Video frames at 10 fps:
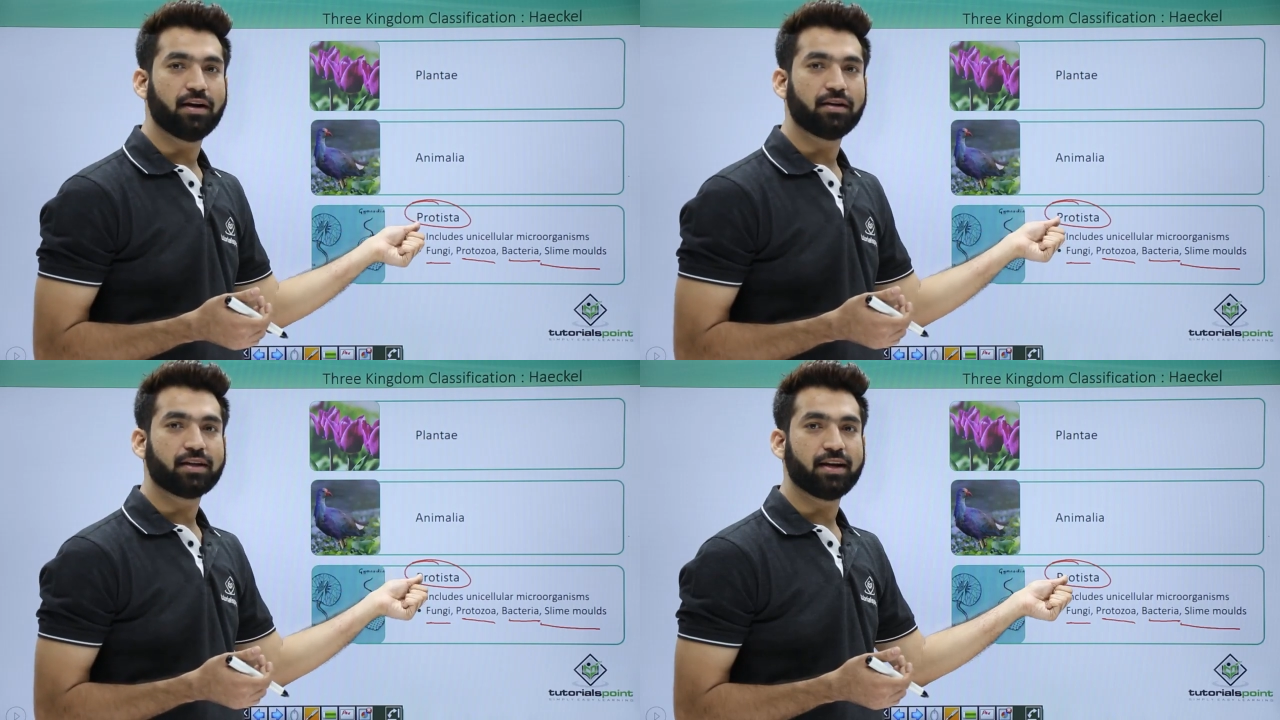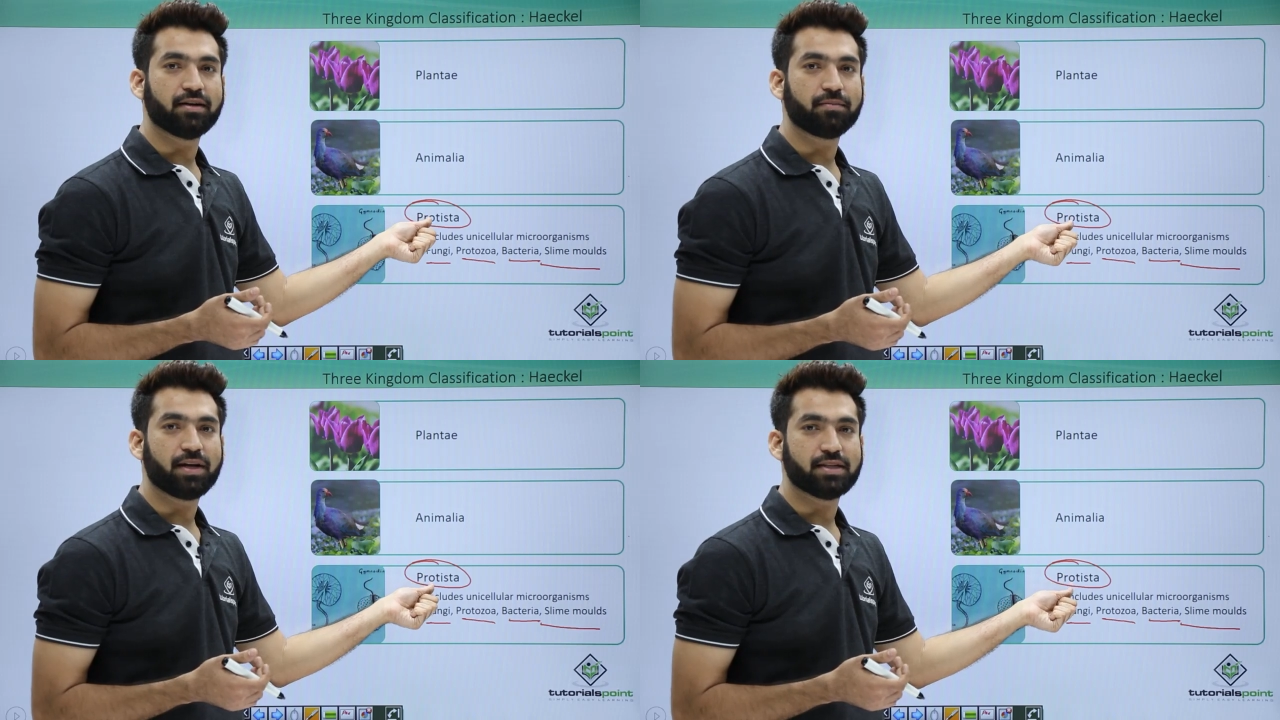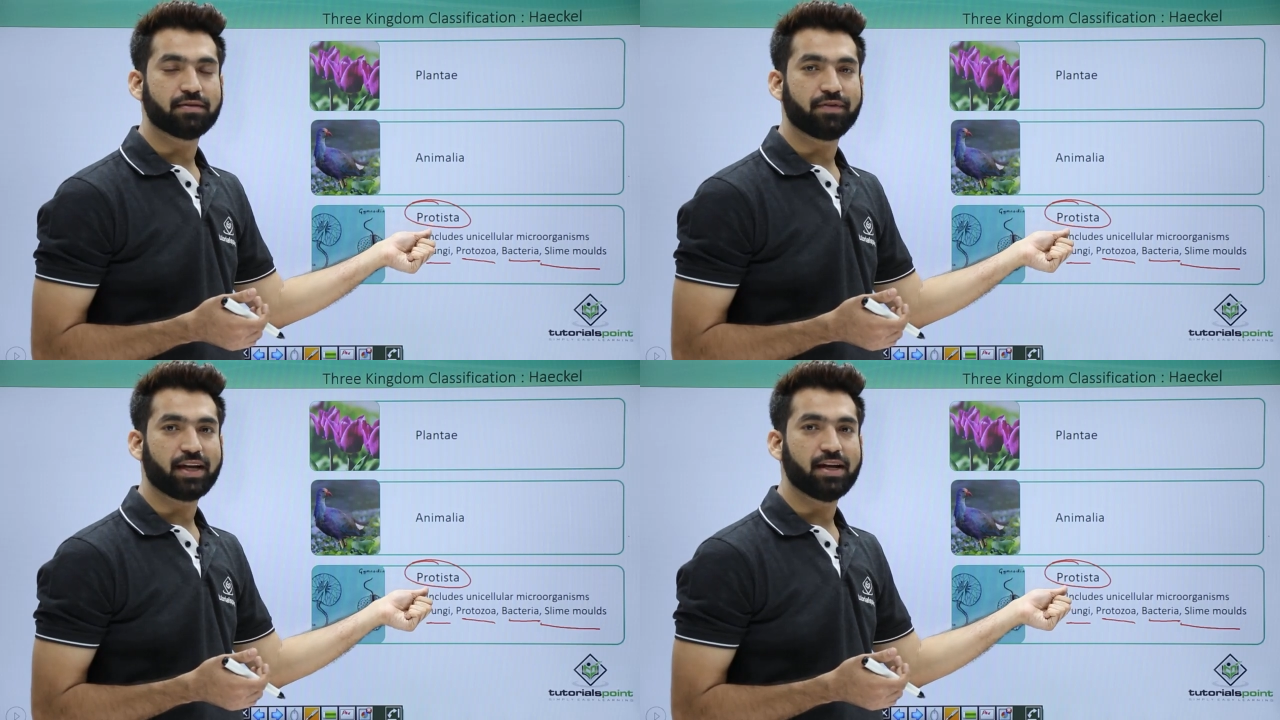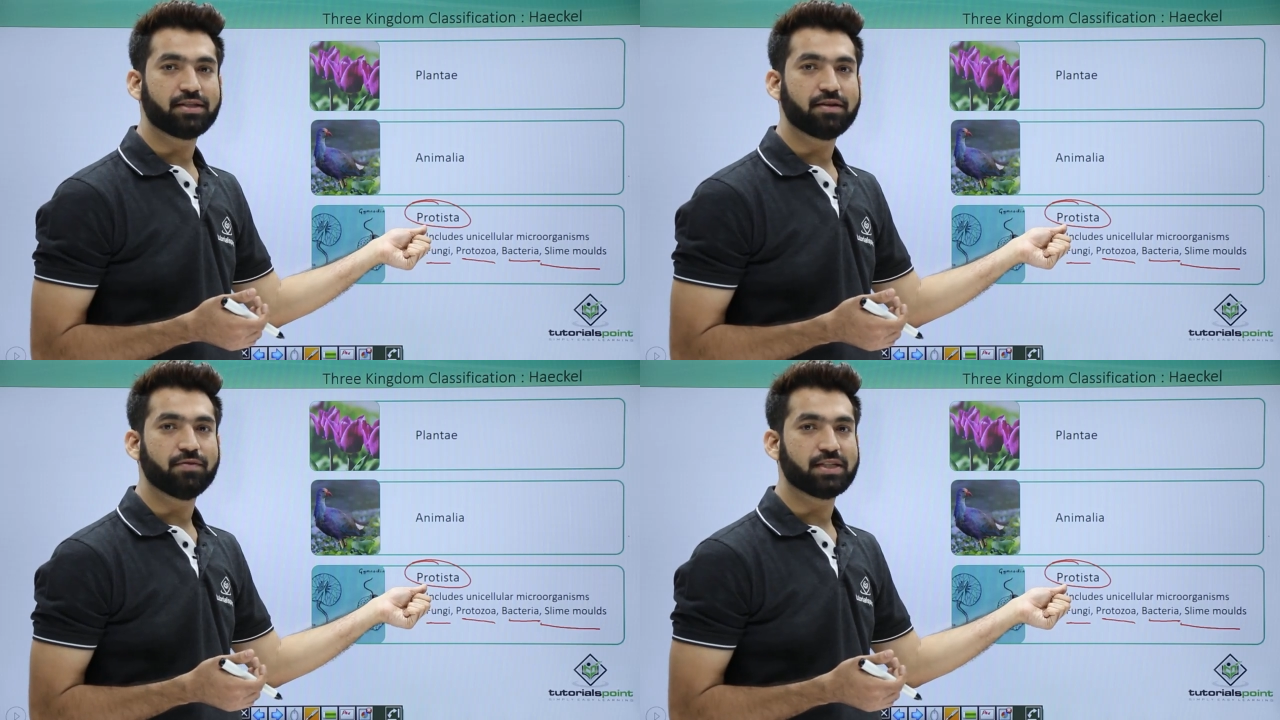third kingdom
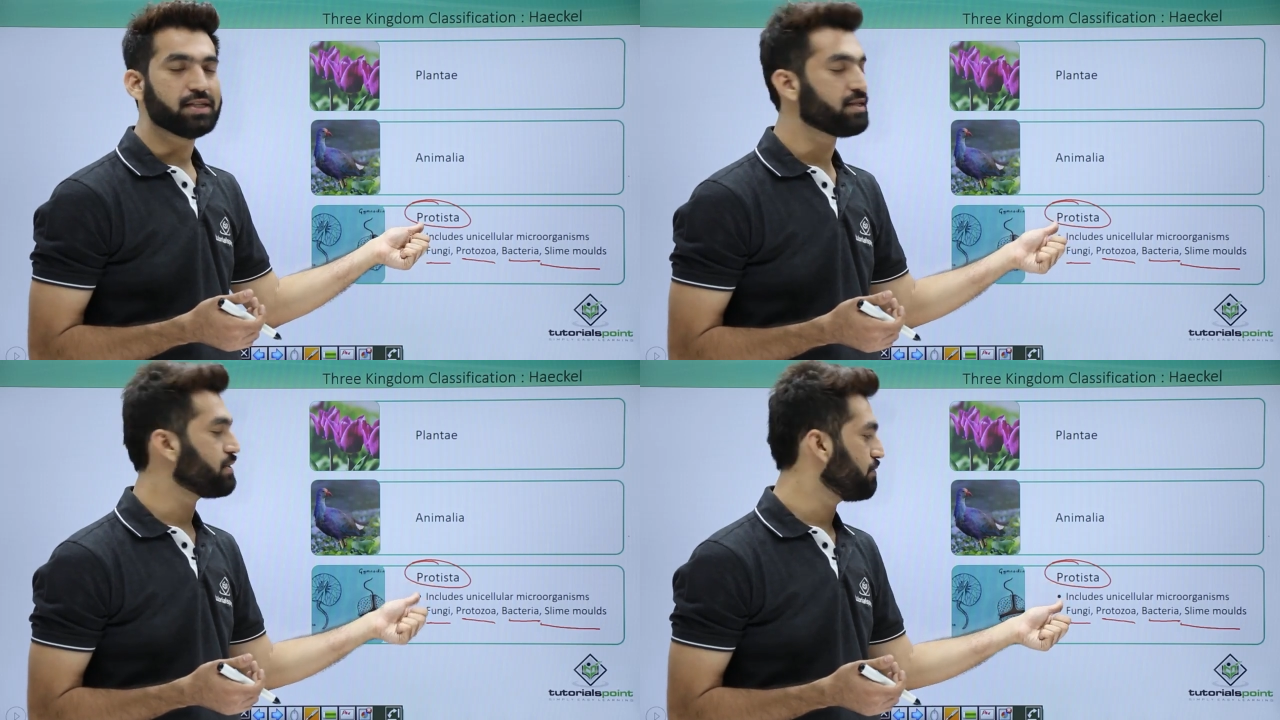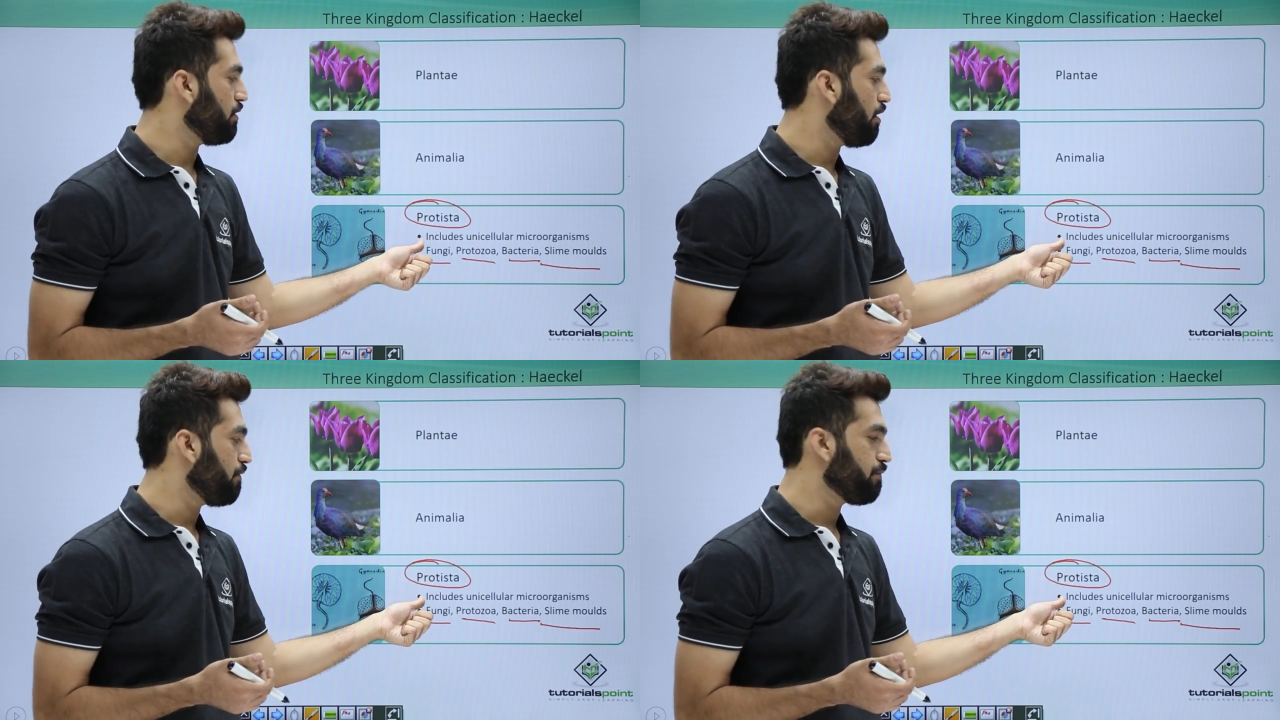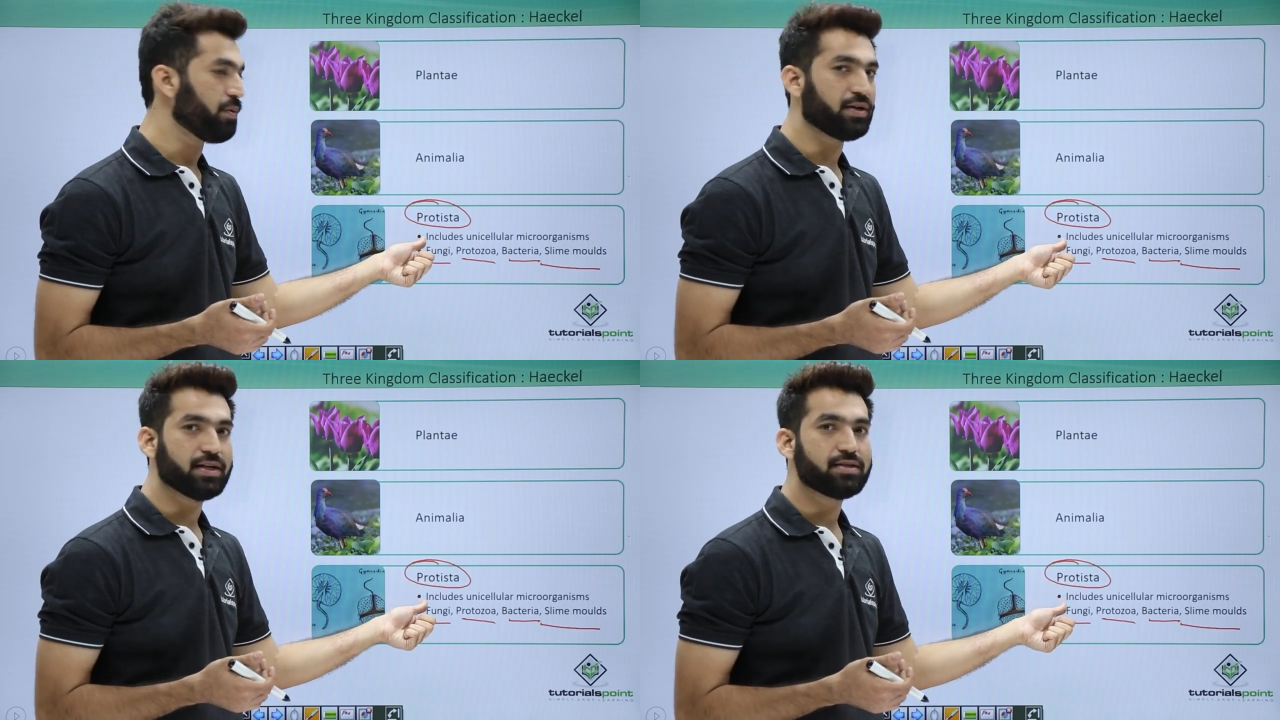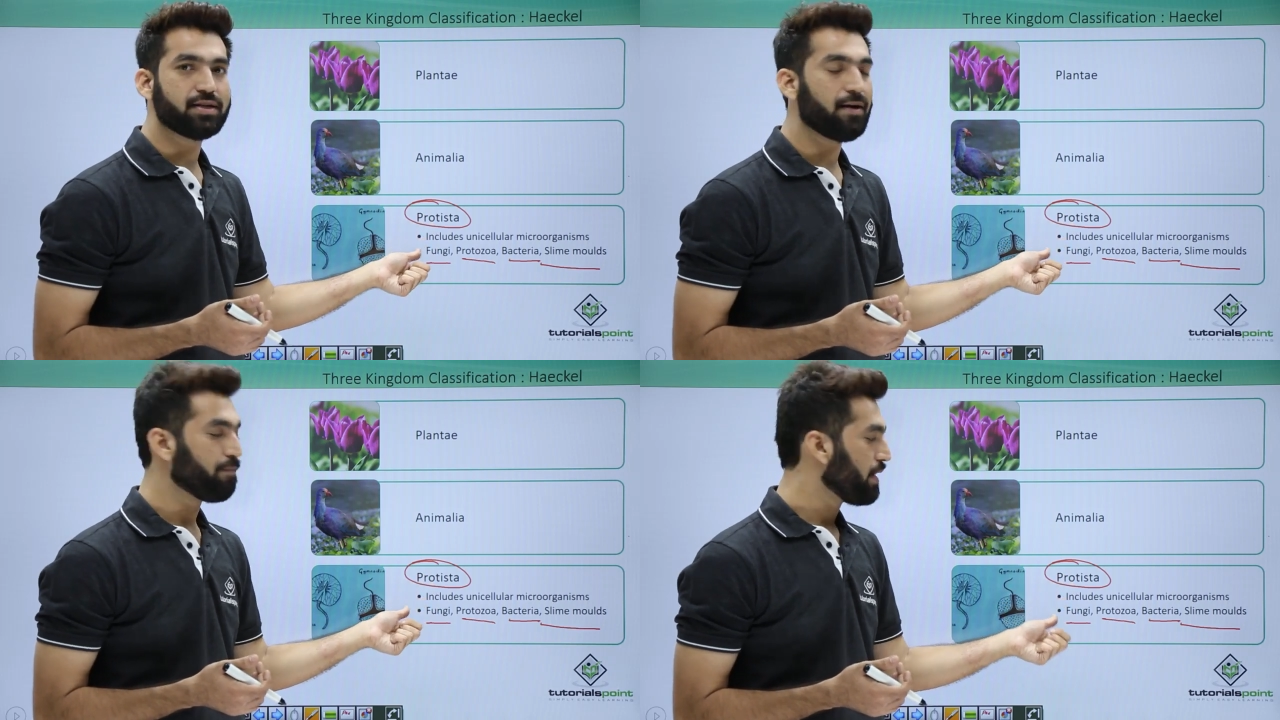classification, which is of
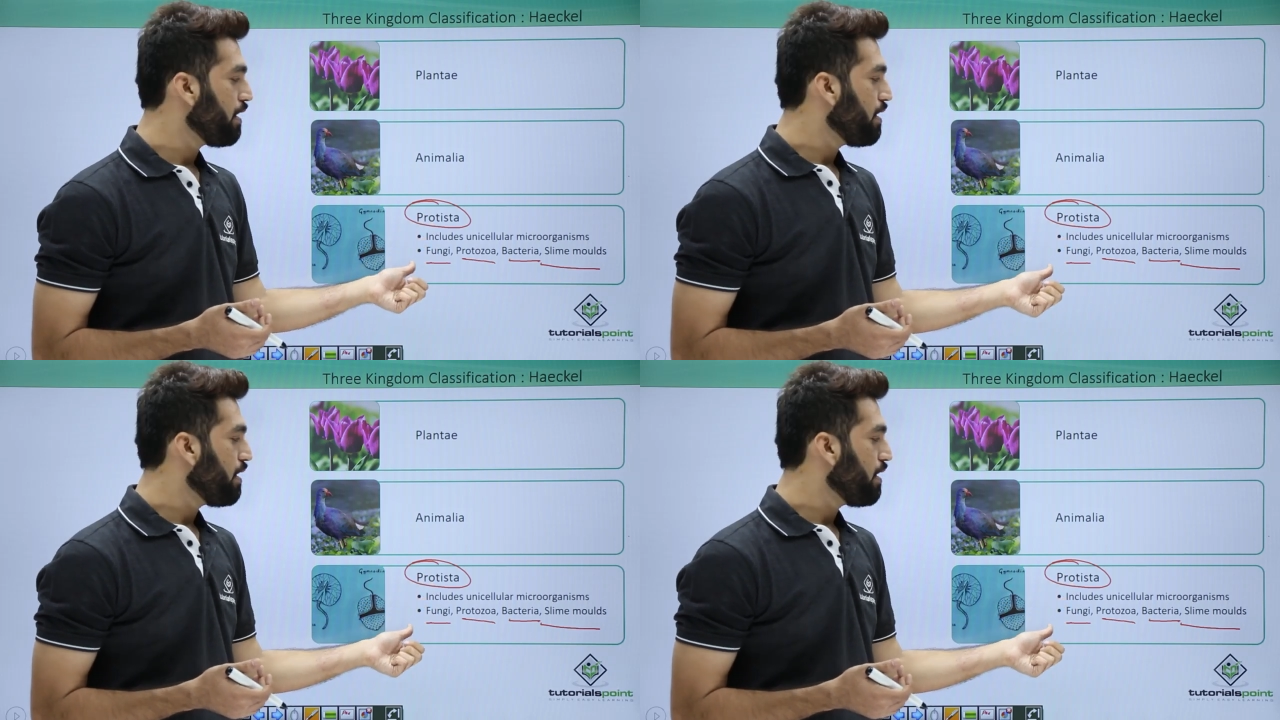Protista,